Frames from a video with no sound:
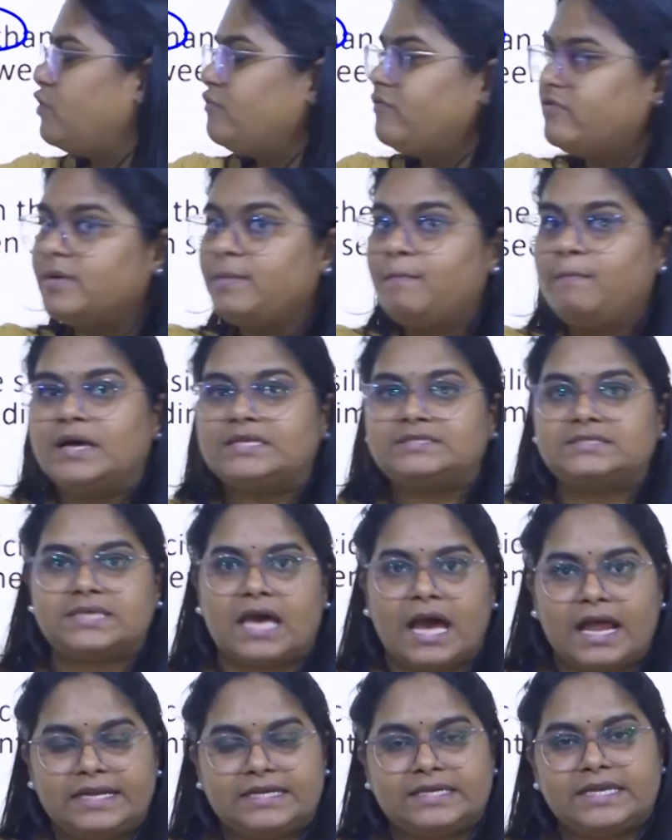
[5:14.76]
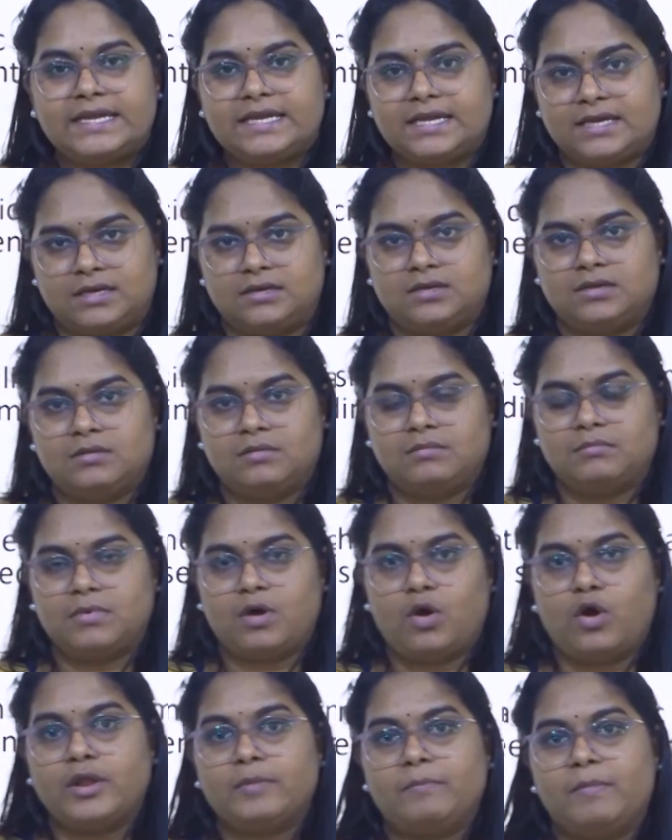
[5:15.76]
of a basaltic
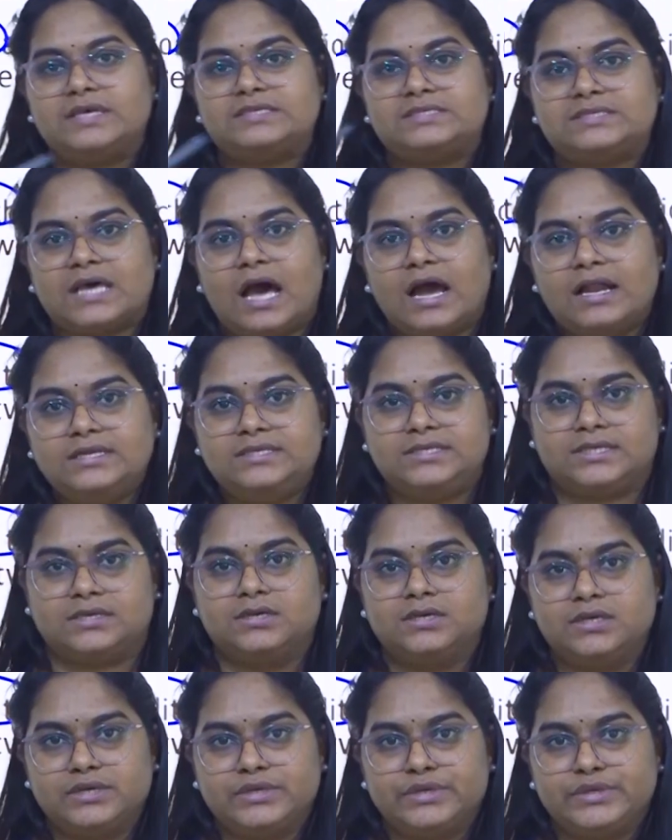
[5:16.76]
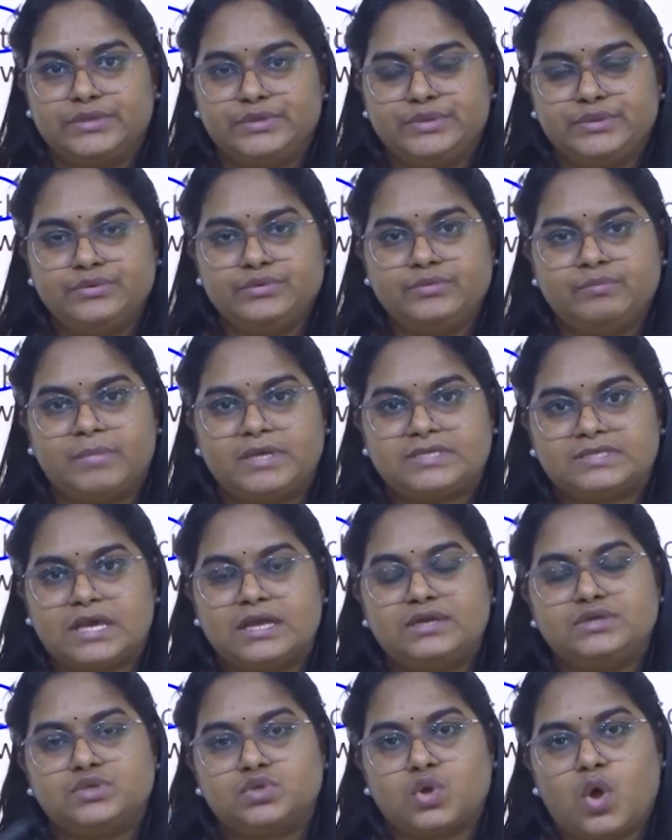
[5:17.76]
or basalt,
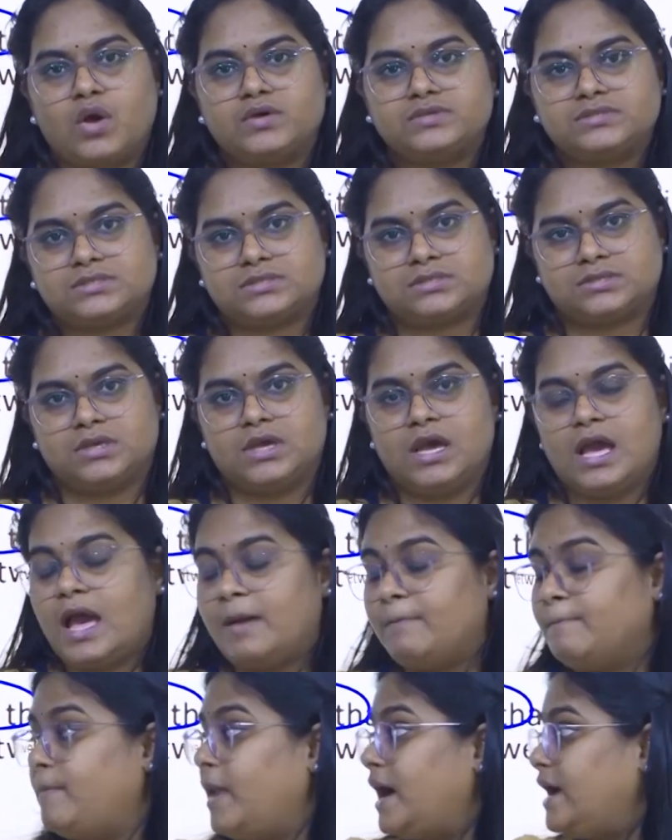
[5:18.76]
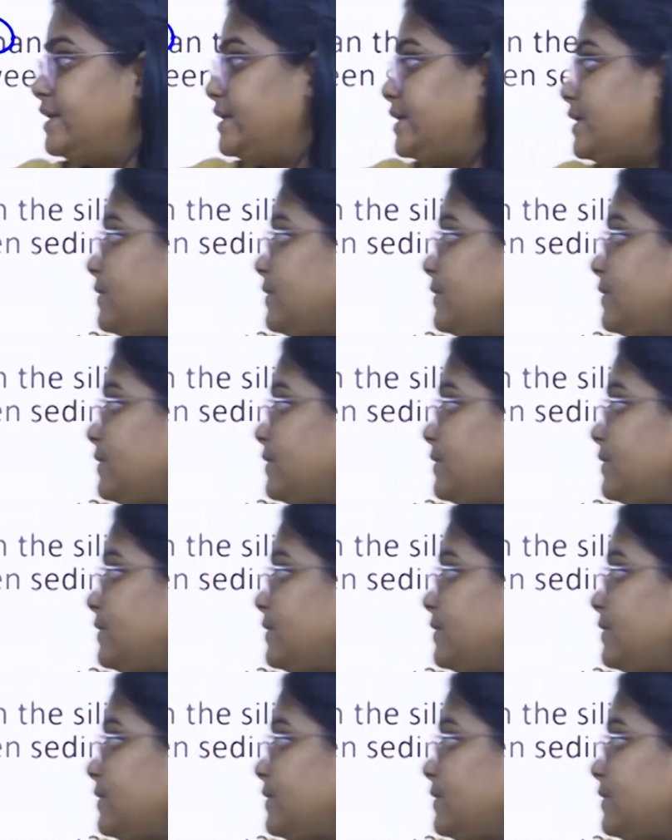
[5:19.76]
basalt rocks. But